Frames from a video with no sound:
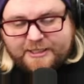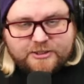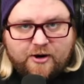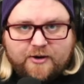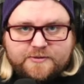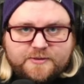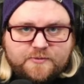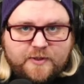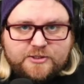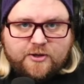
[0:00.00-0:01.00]
cards,
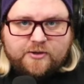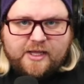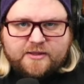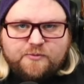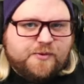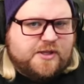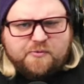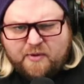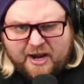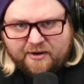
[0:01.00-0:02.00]
which are like the really
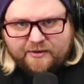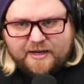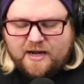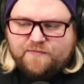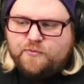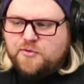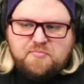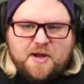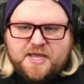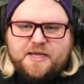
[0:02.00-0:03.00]
rare kind of worth
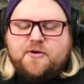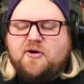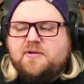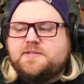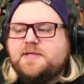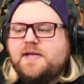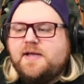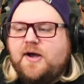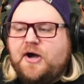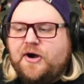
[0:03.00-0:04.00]
money cards,
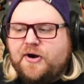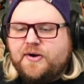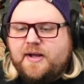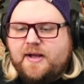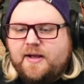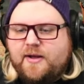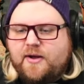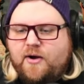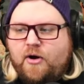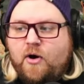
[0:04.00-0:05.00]
are
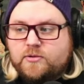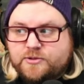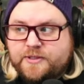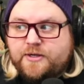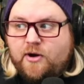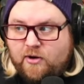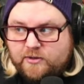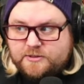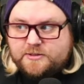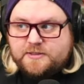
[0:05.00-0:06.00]
alternate arts,